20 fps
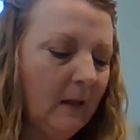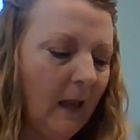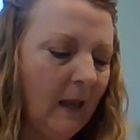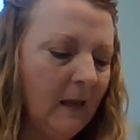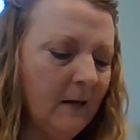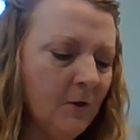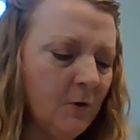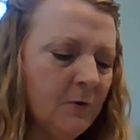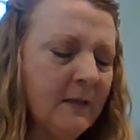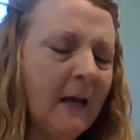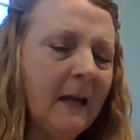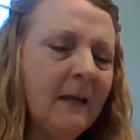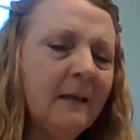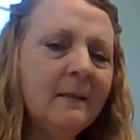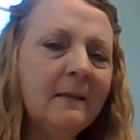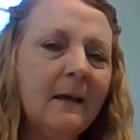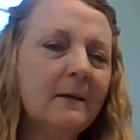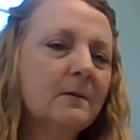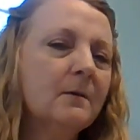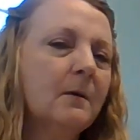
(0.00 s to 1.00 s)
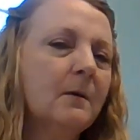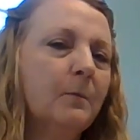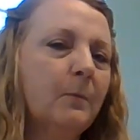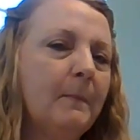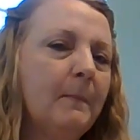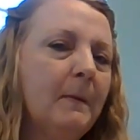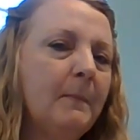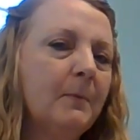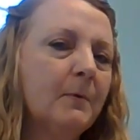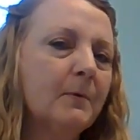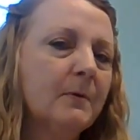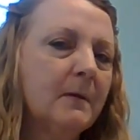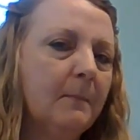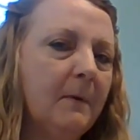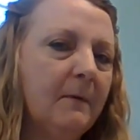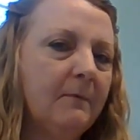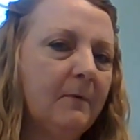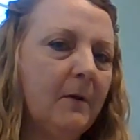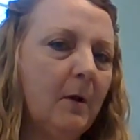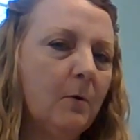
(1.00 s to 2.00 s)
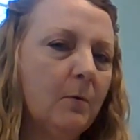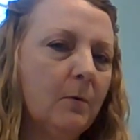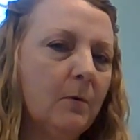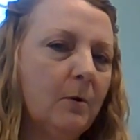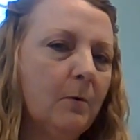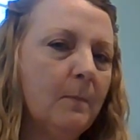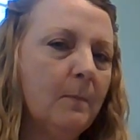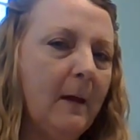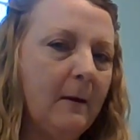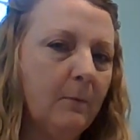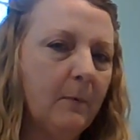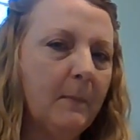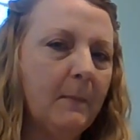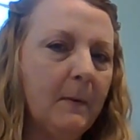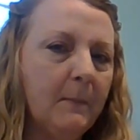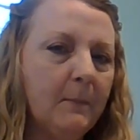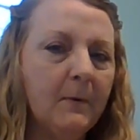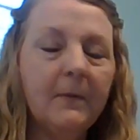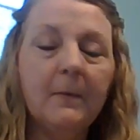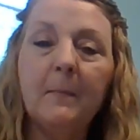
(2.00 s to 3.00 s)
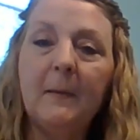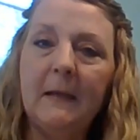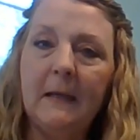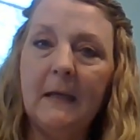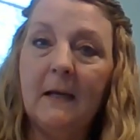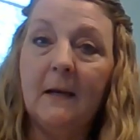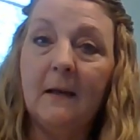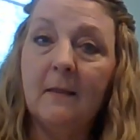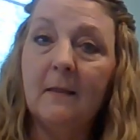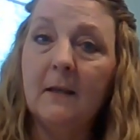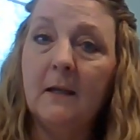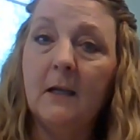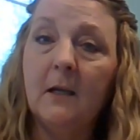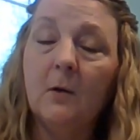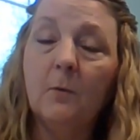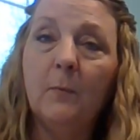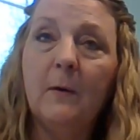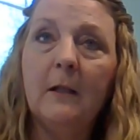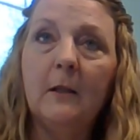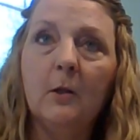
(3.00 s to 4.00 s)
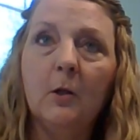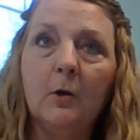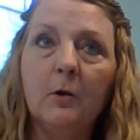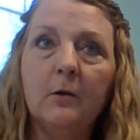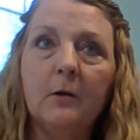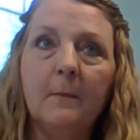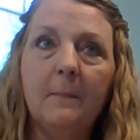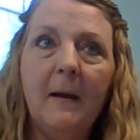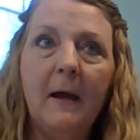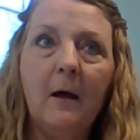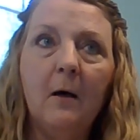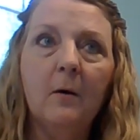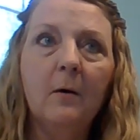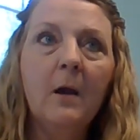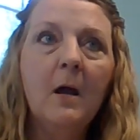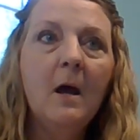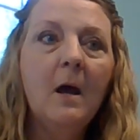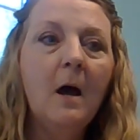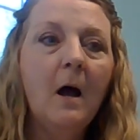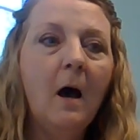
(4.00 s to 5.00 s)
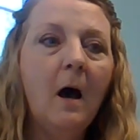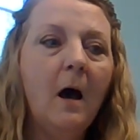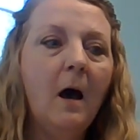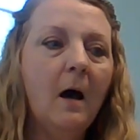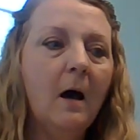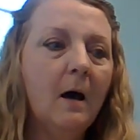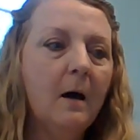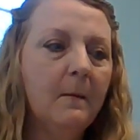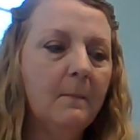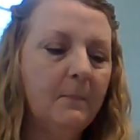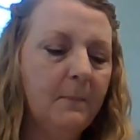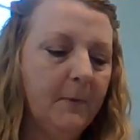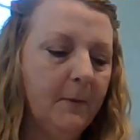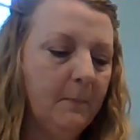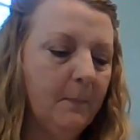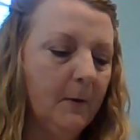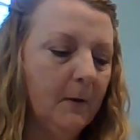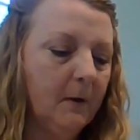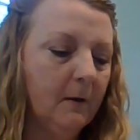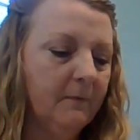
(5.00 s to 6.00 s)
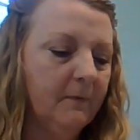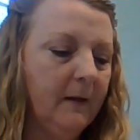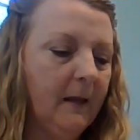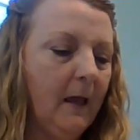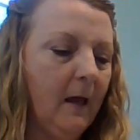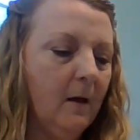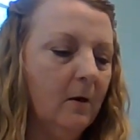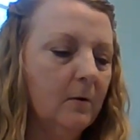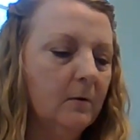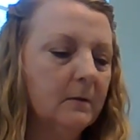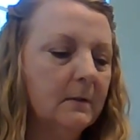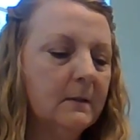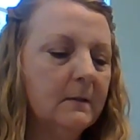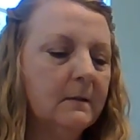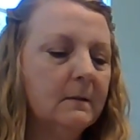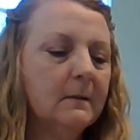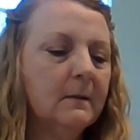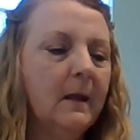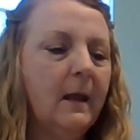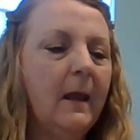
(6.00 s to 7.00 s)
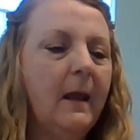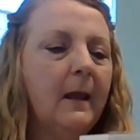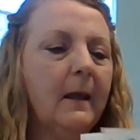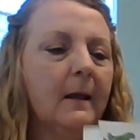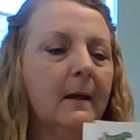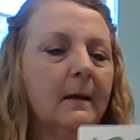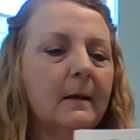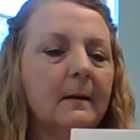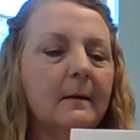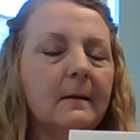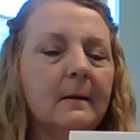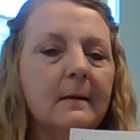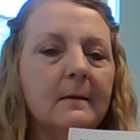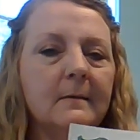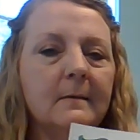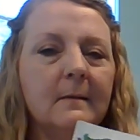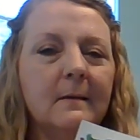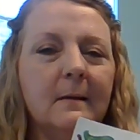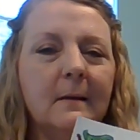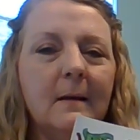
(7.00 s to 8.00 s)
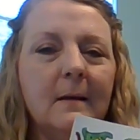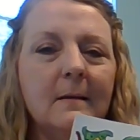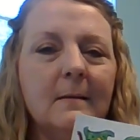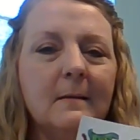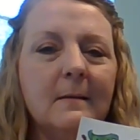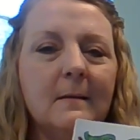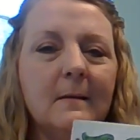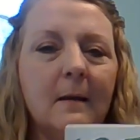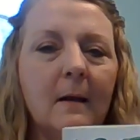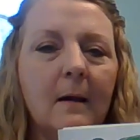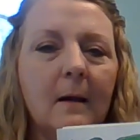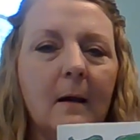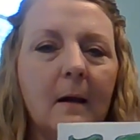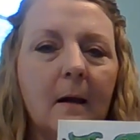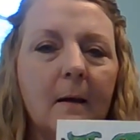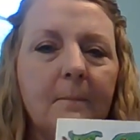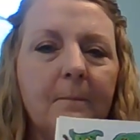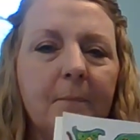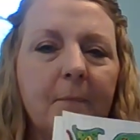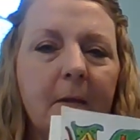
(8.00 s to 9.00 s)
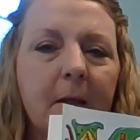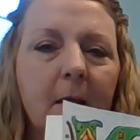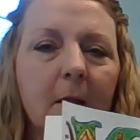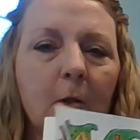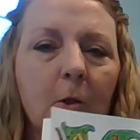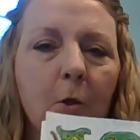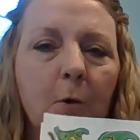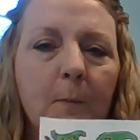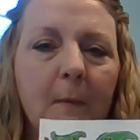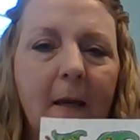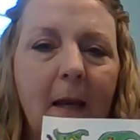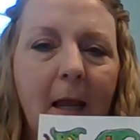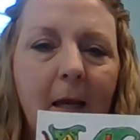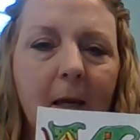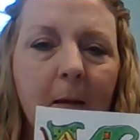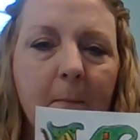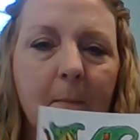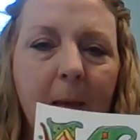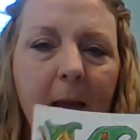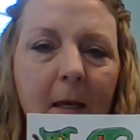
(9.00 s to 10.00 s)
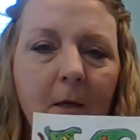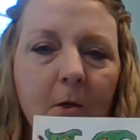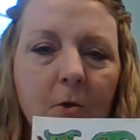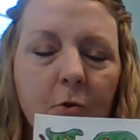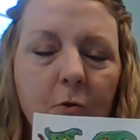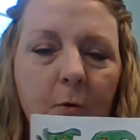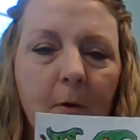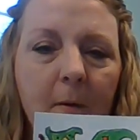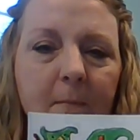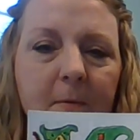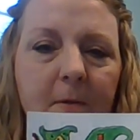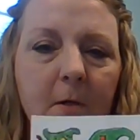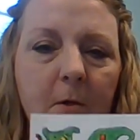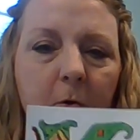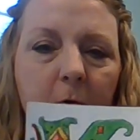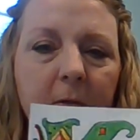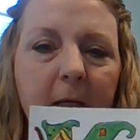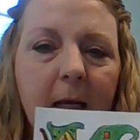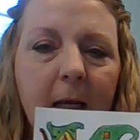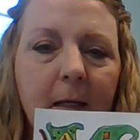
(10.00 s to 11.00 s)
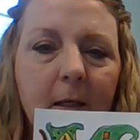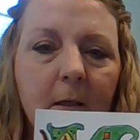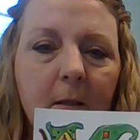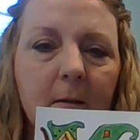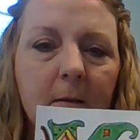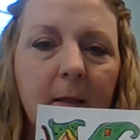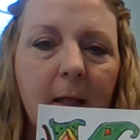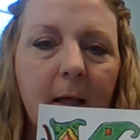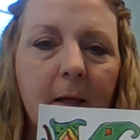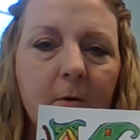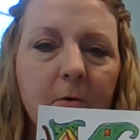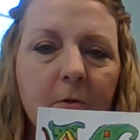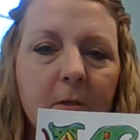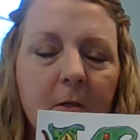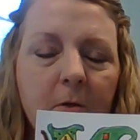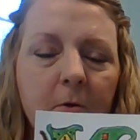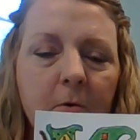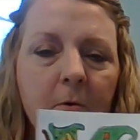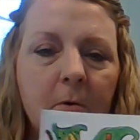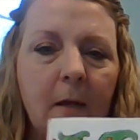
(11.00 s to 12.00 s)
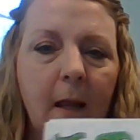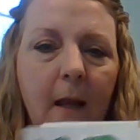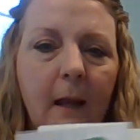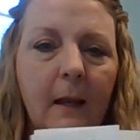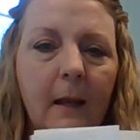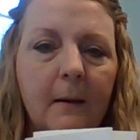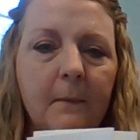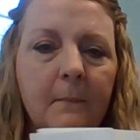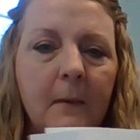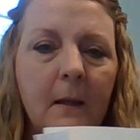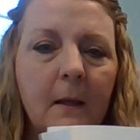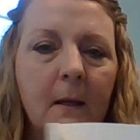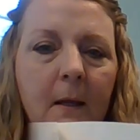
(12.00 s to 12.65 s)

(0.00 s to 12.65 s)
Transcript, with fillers: And you take those and remember some of you, you may remember at the beginning of the year we learned about um, the Book of Kells and it's, it's uh, the illuminated manuscript. So you take letters in your name